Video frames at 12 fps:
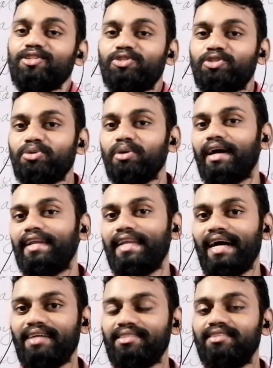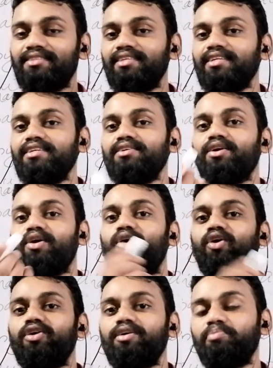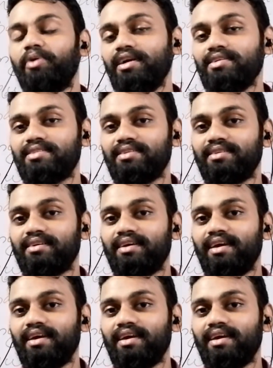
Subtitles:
to another thing or person.